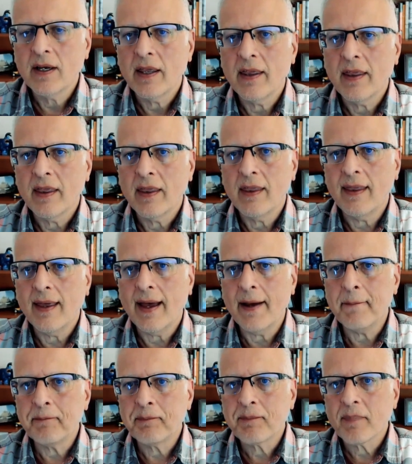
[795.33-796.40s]

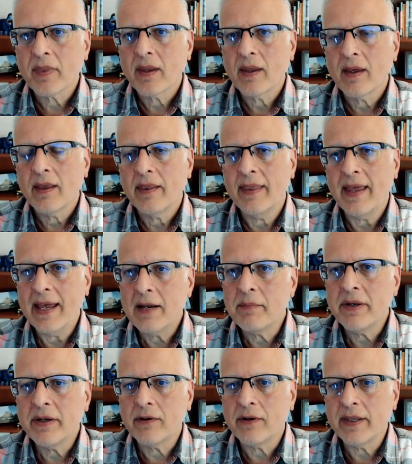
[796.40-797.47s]
that they had
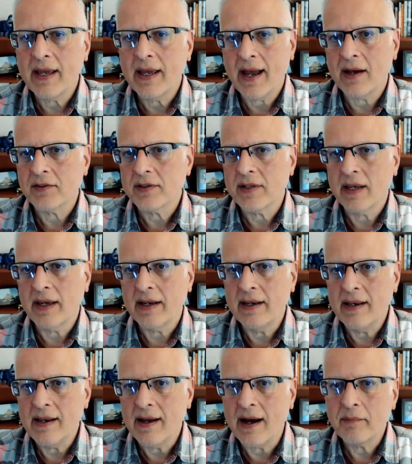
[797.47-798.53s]
been on the outs. They had
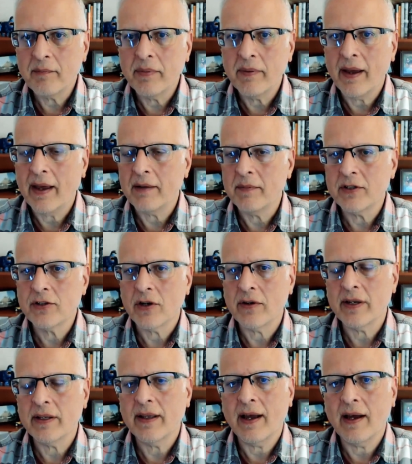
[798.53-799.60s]
not had a majority
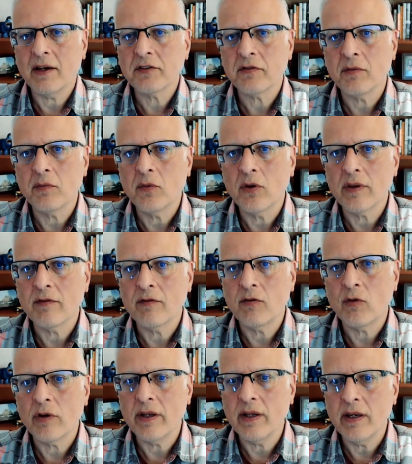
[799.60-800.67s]
in the House for more than
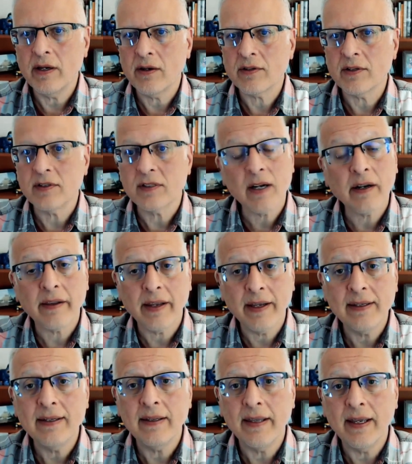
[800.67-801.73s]
40 years. And suddenly
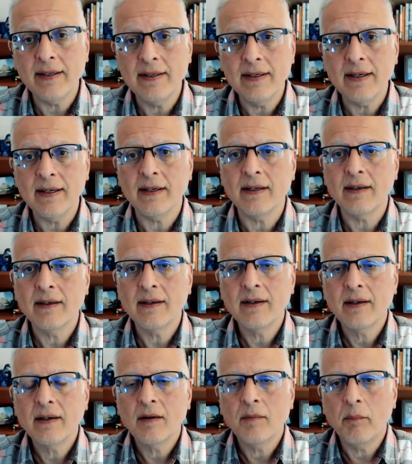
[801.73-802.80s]
they did
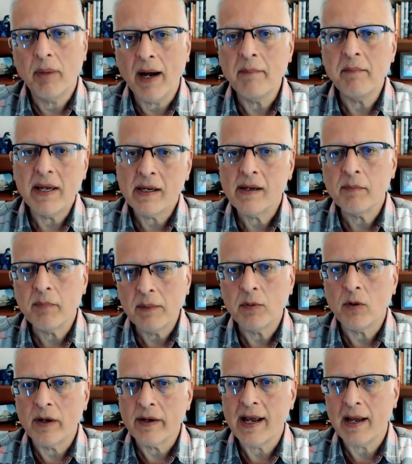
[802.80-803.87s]
by making
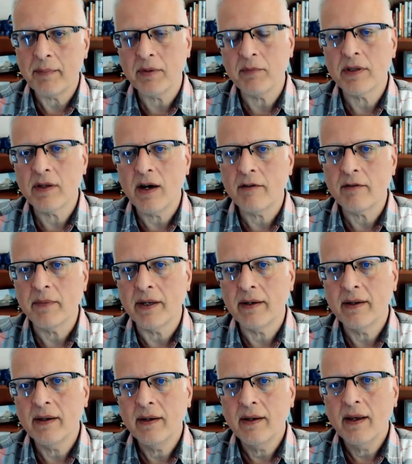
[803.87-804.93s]
people unhappy with government.
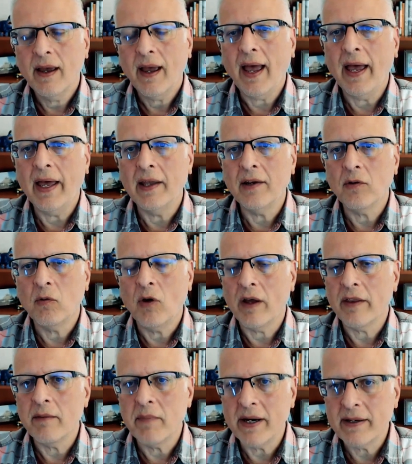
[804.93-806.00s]
And while
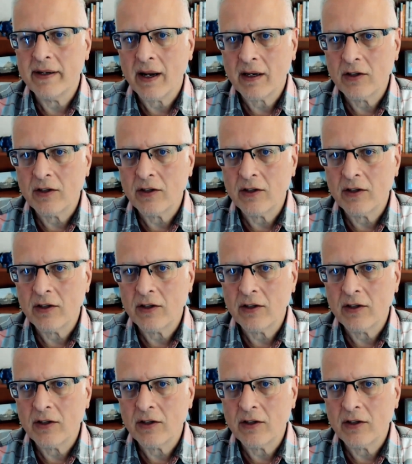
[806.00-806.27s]
they might not